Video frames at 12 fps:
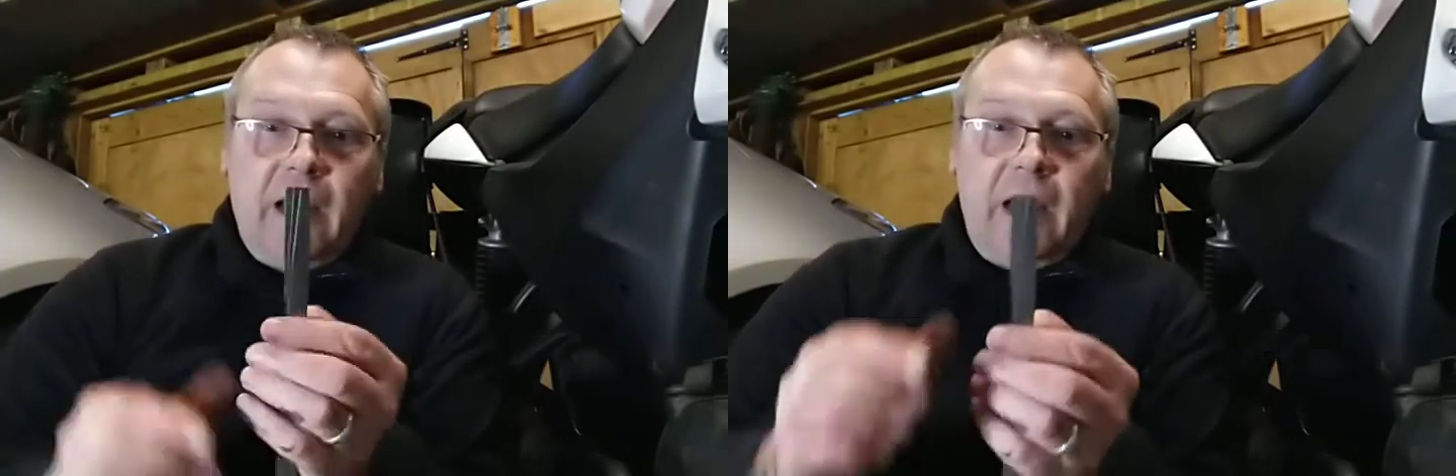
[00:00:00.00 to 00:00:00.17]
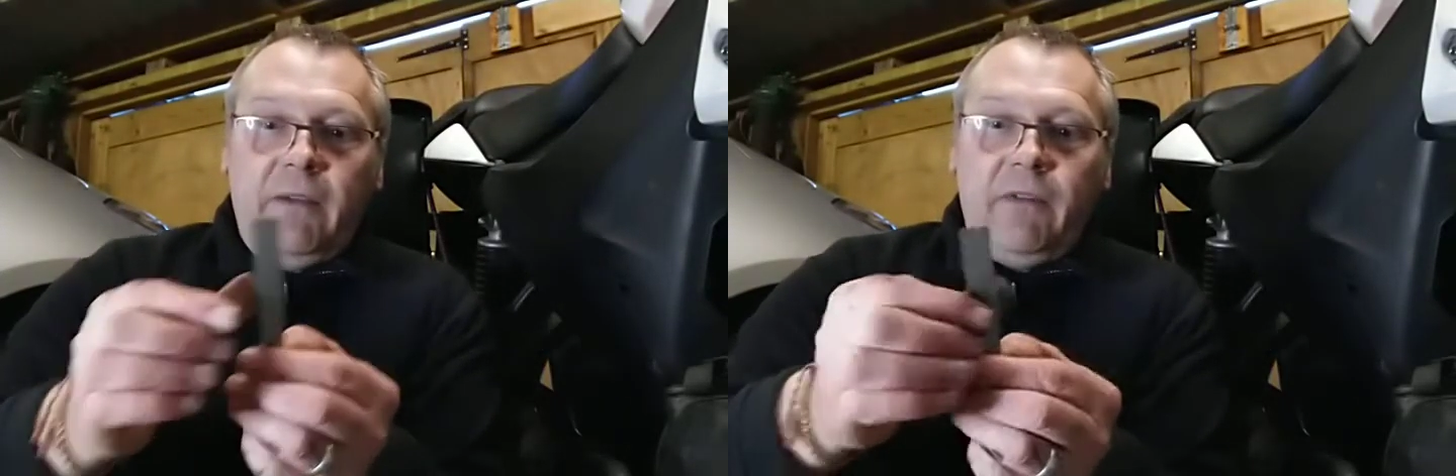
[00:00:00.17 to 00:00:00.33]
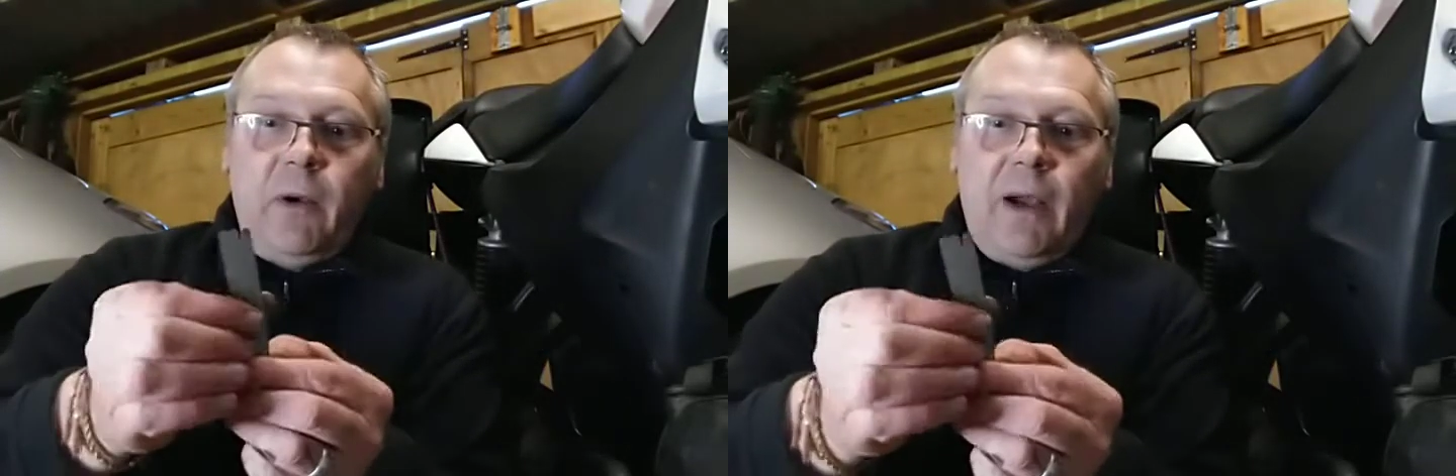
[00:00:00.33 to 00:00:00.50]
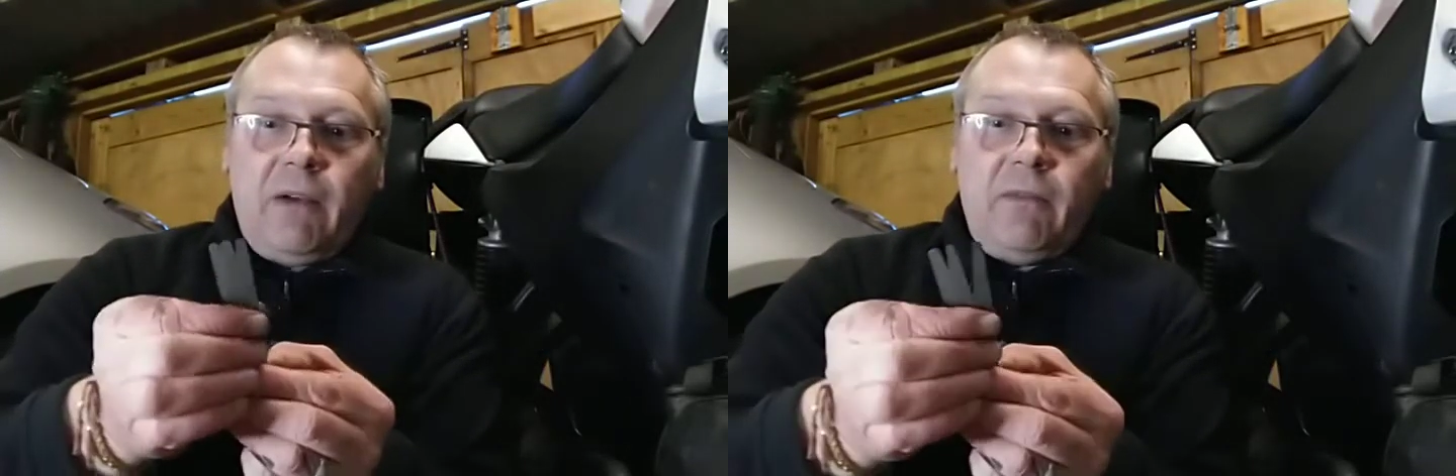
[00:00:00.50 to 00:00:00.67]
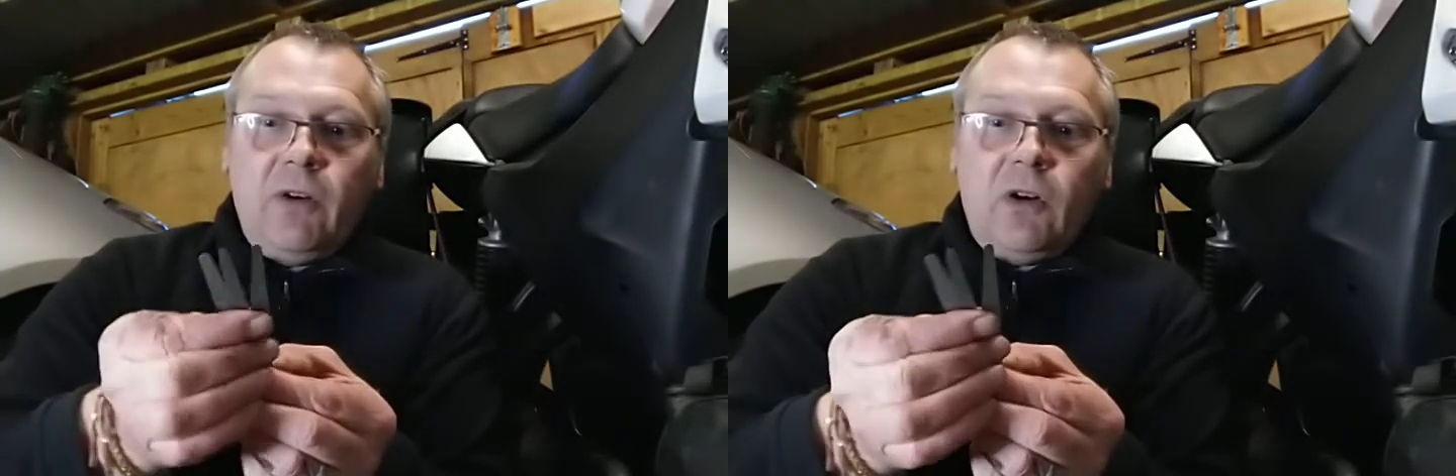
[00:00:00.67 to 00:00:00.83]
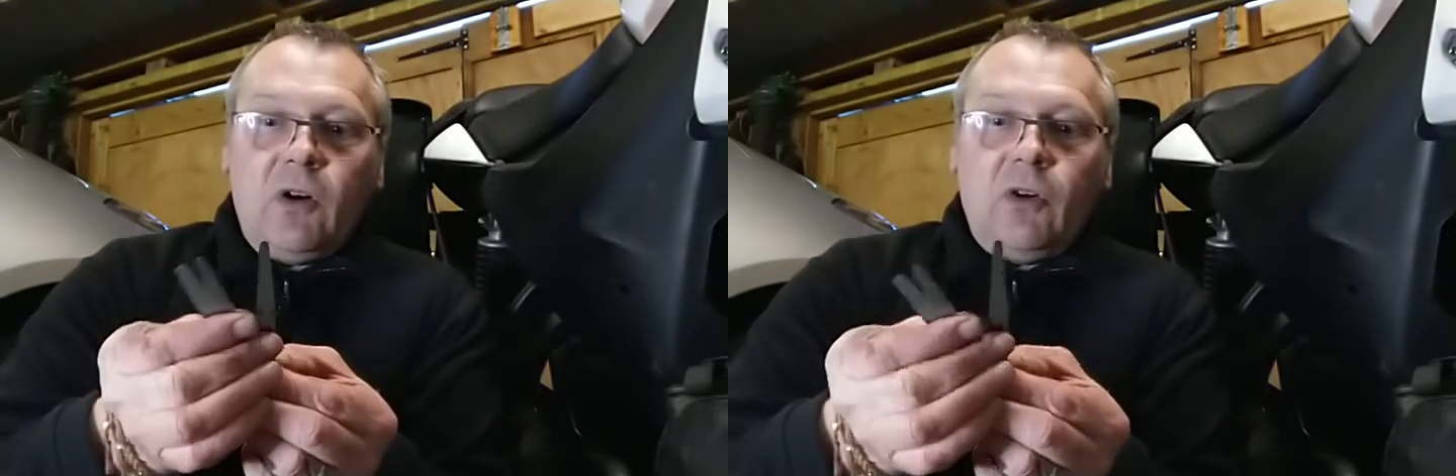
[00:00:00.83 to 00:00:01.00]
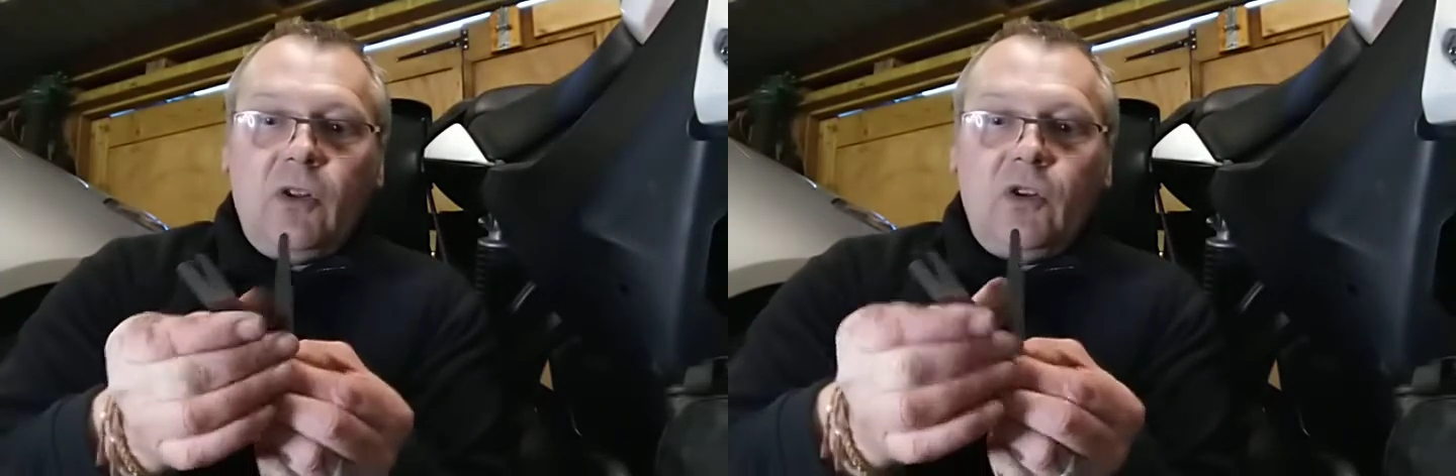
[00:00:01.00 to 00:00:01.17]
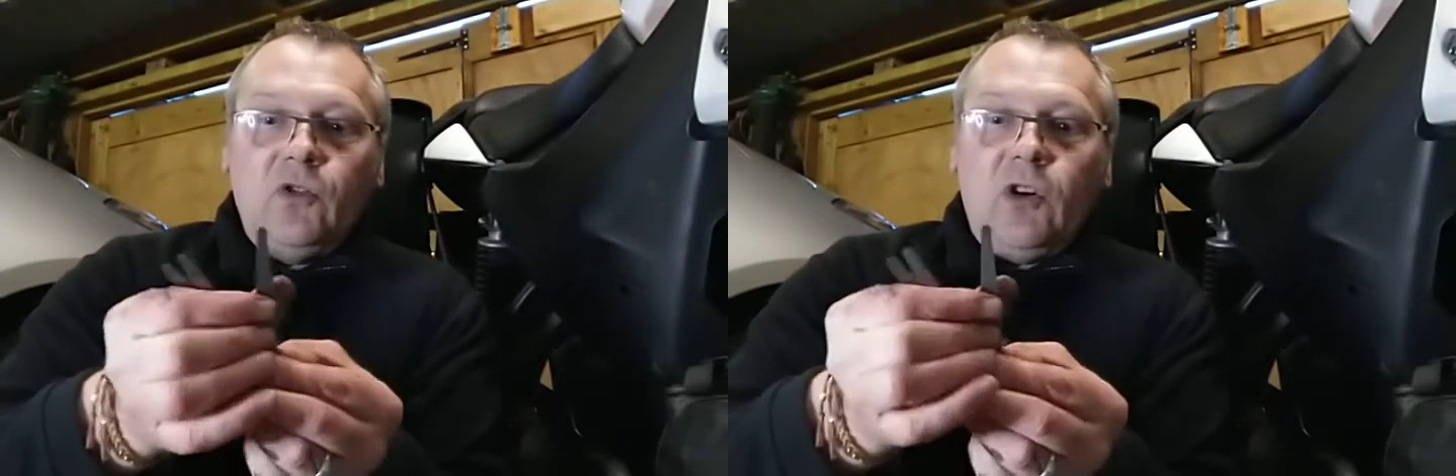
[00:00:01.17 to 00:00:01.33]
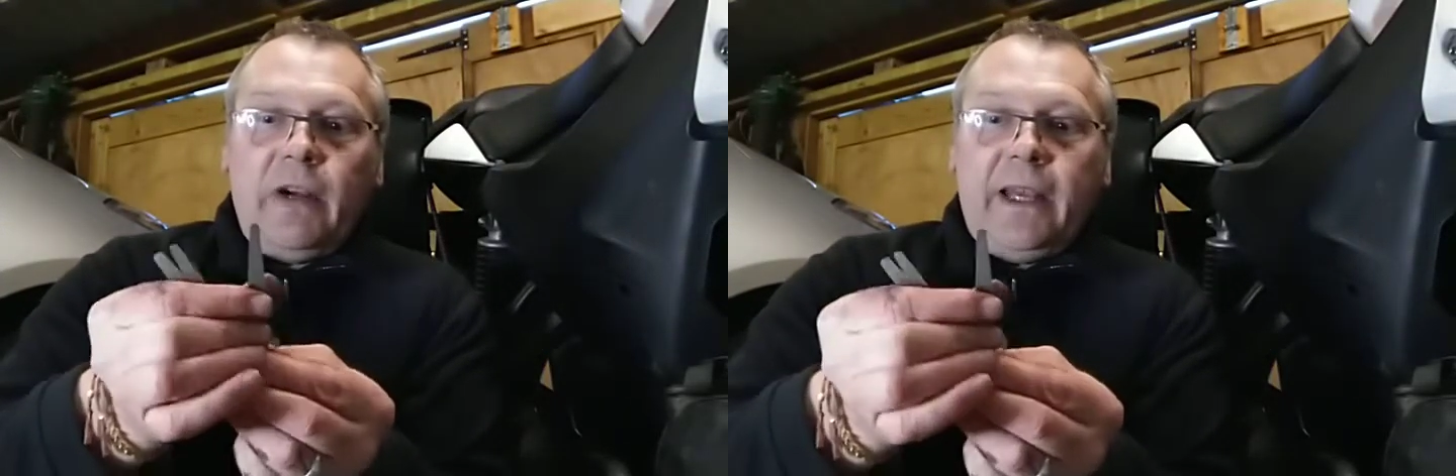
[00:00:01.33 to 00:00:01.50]
if you haven't got
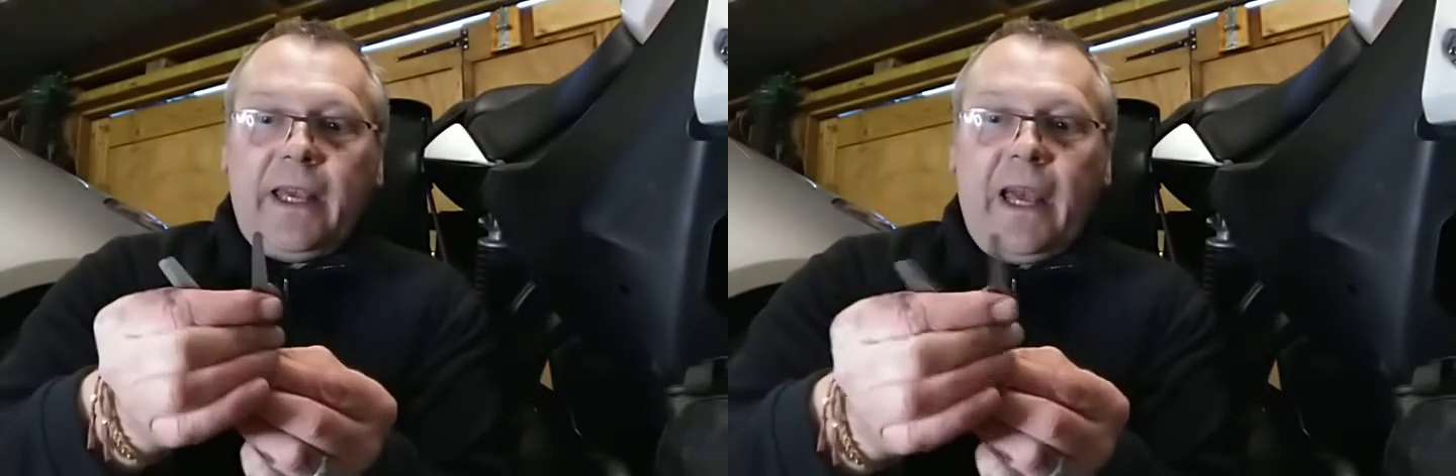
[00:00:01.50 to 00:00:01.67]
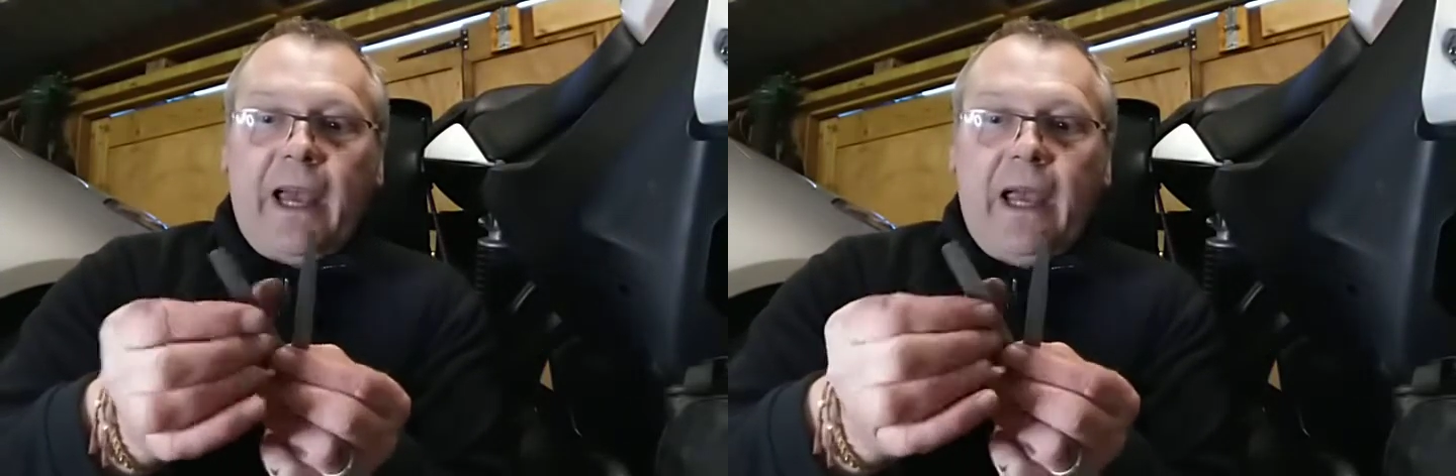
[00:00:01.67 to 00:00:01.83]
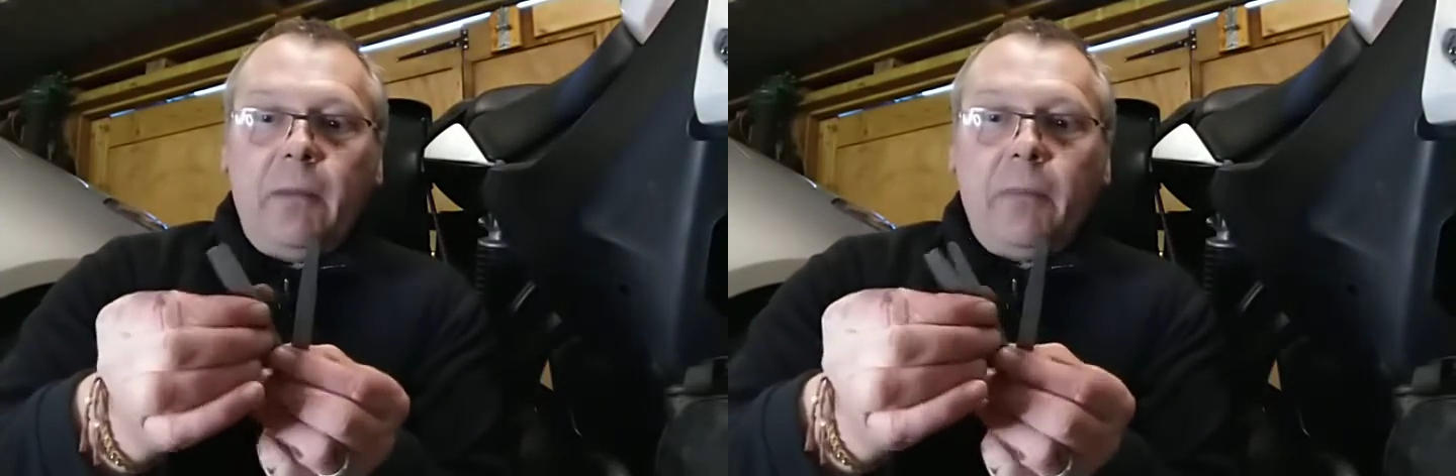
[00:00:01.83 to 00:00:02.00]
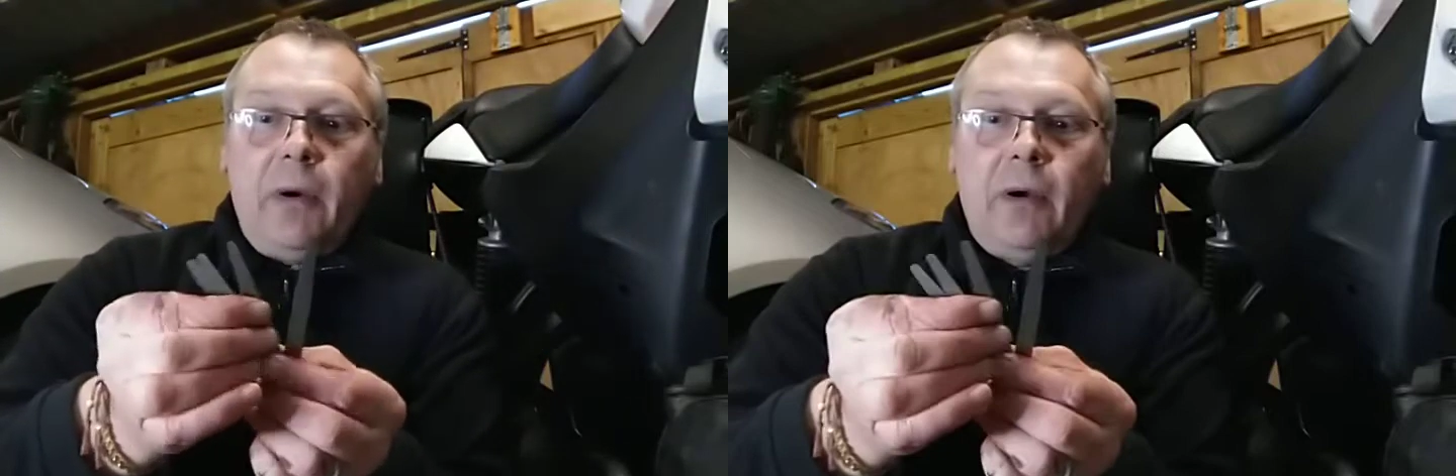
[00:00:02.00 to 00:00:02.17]
the right gap